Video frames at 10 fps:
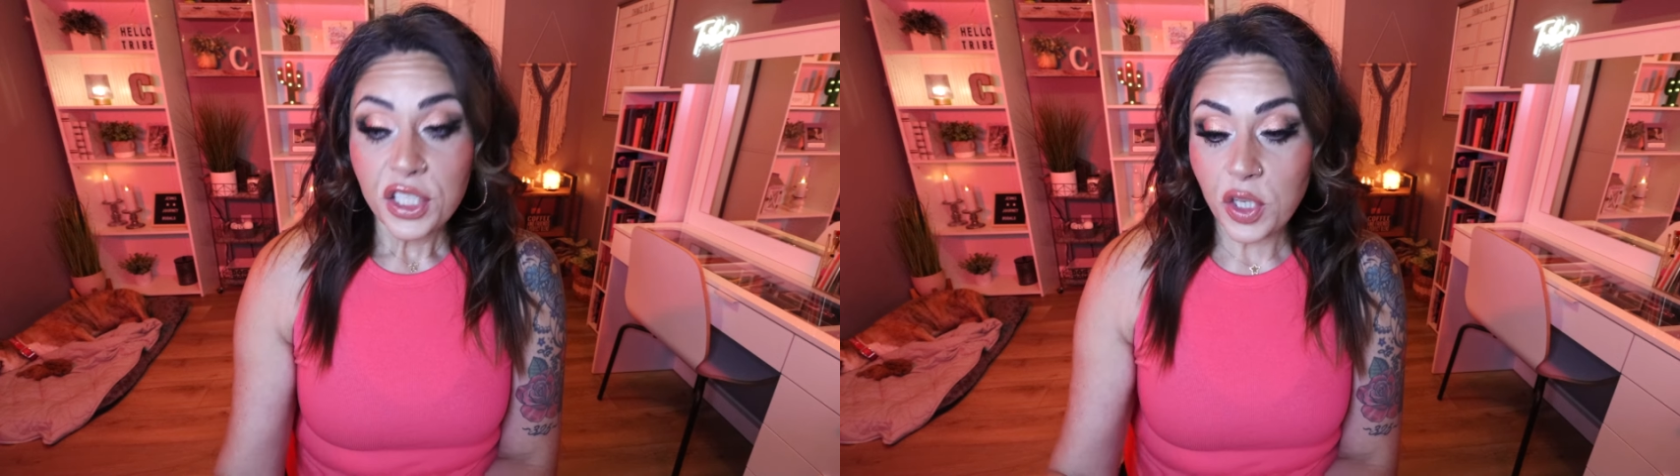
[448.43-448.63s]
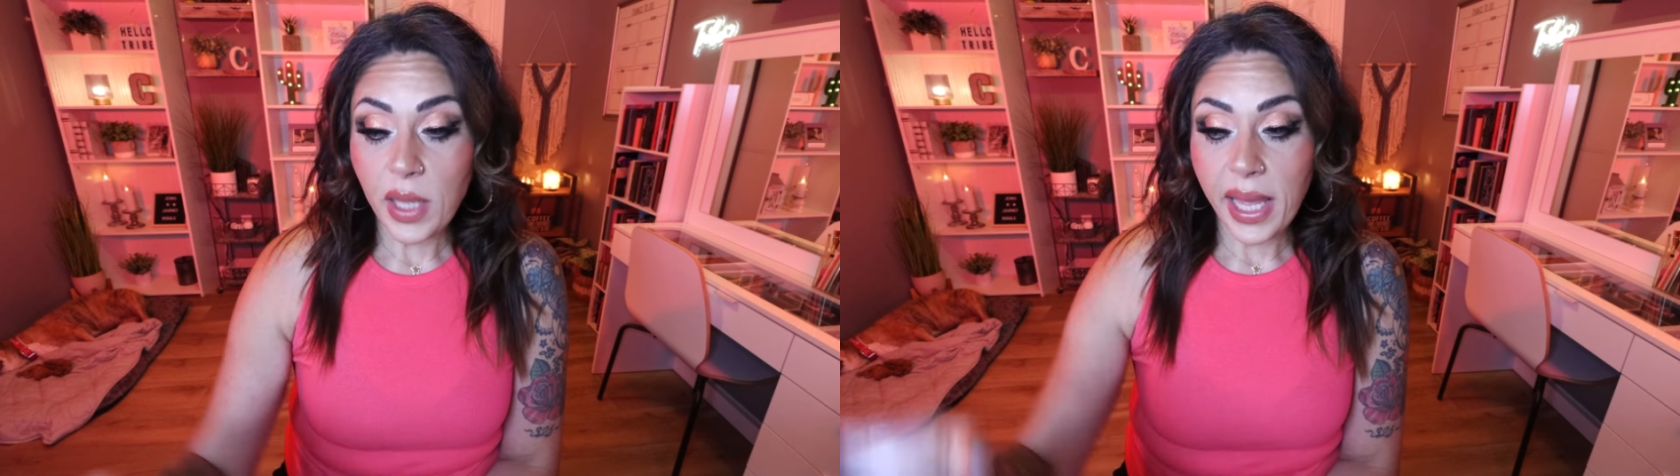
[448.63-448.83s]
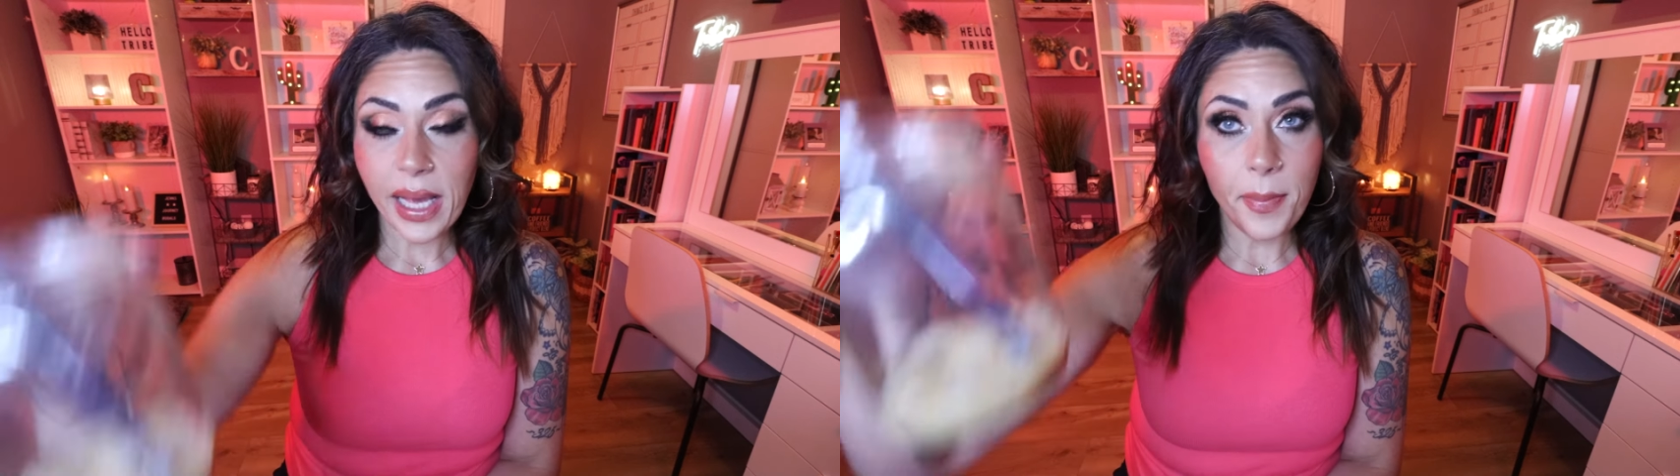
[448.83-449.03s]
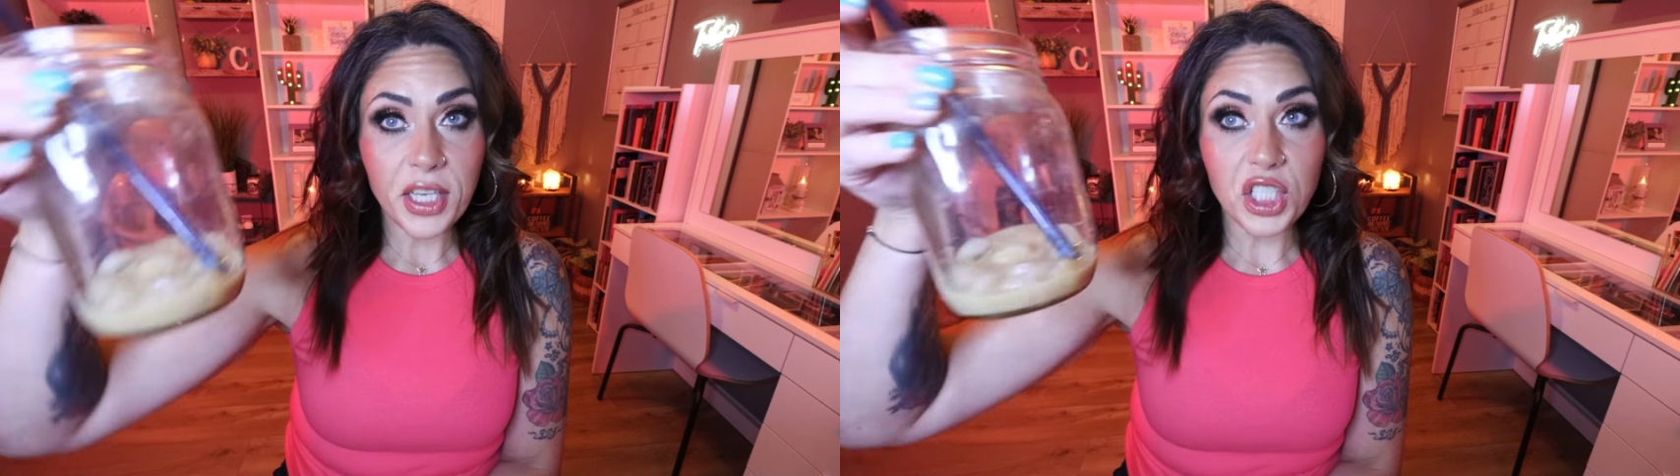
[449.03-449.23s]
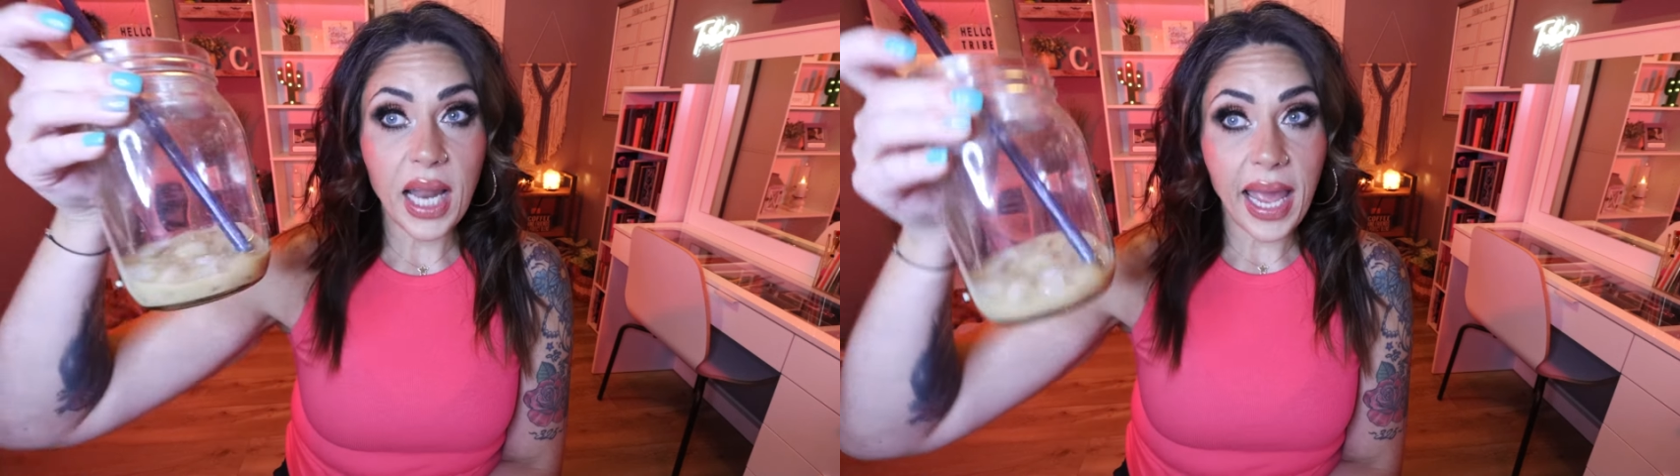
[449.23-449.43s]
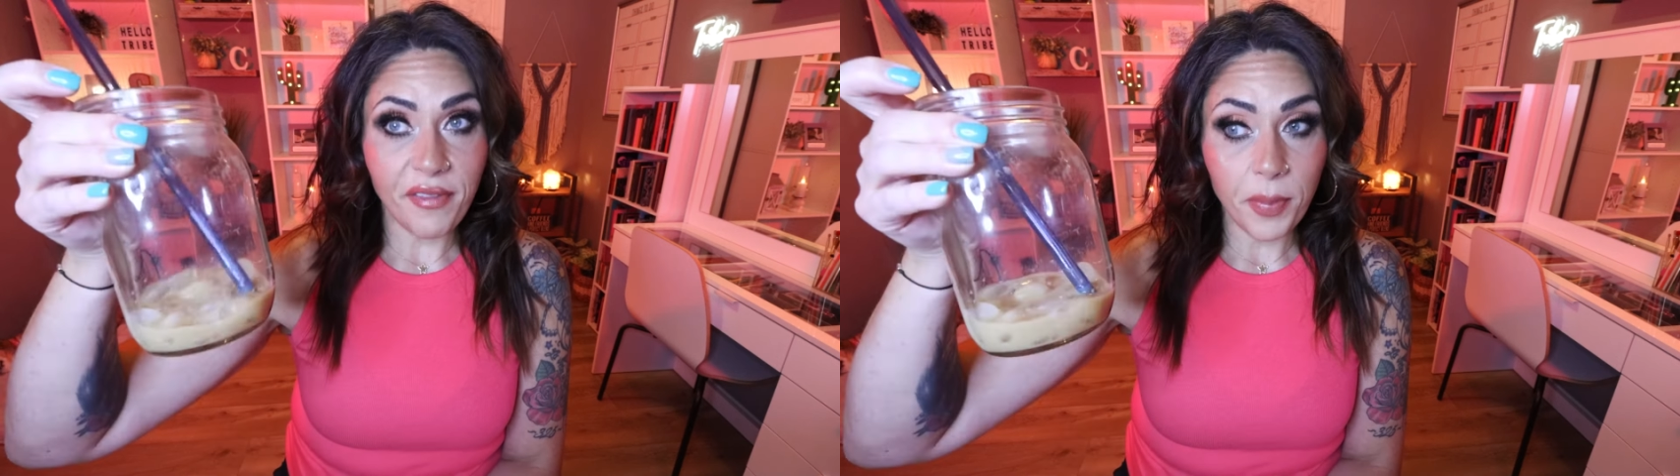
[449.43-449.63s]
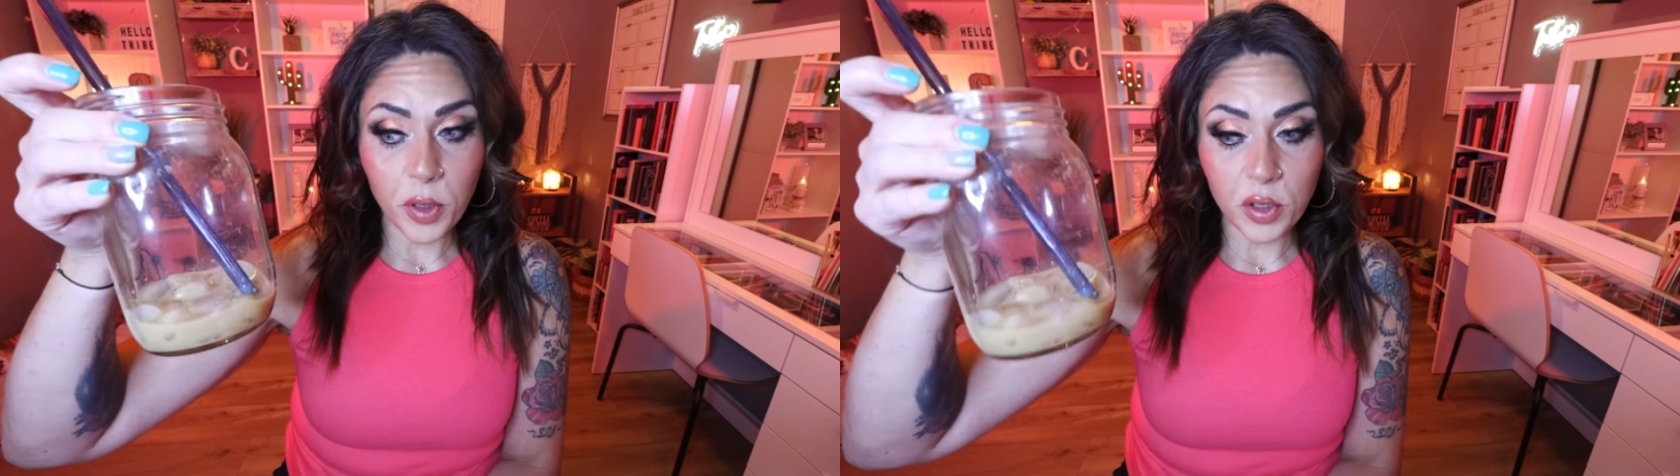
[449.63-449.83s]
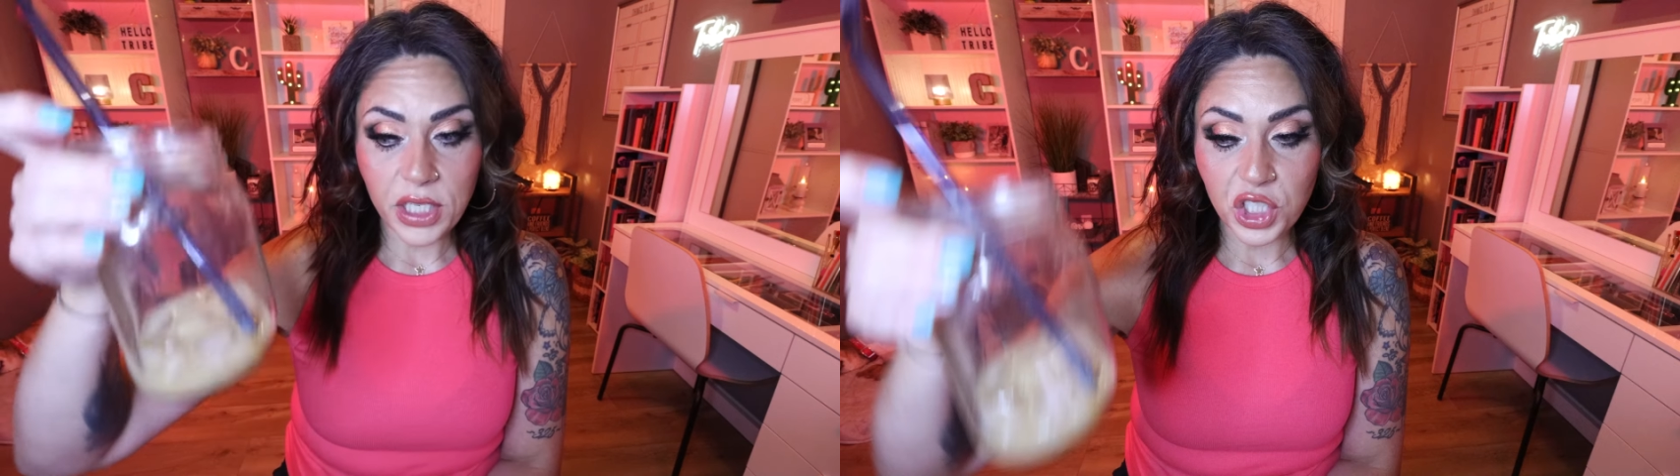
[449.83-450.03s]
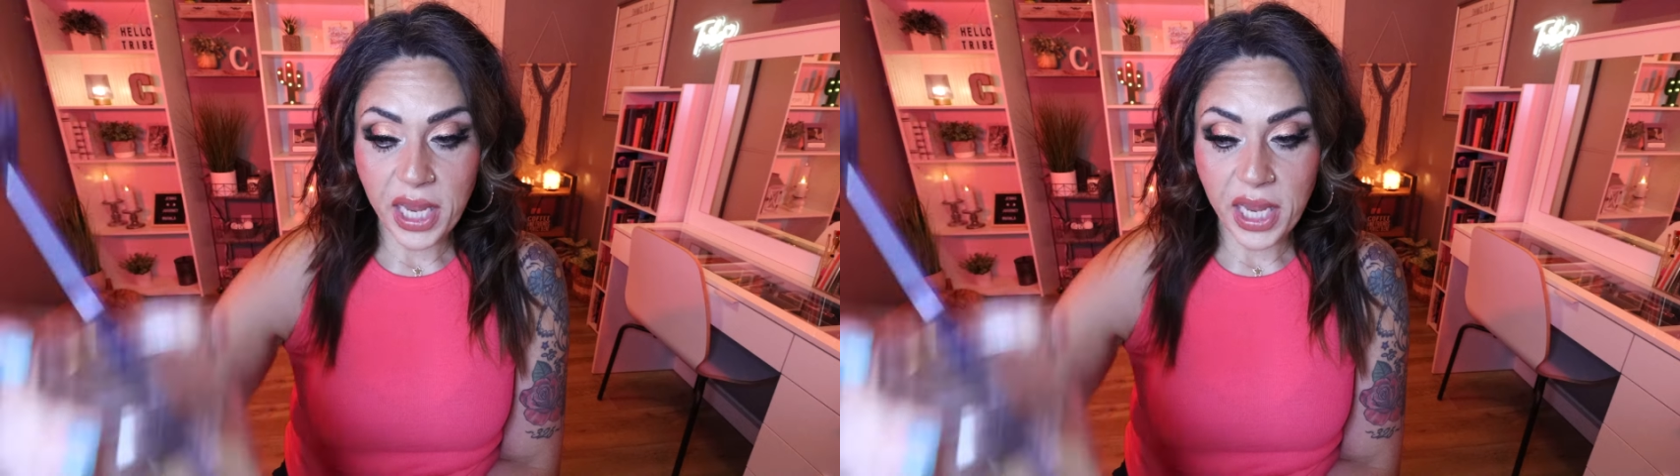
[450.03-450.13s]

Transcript: So like I mentioned, I have a protein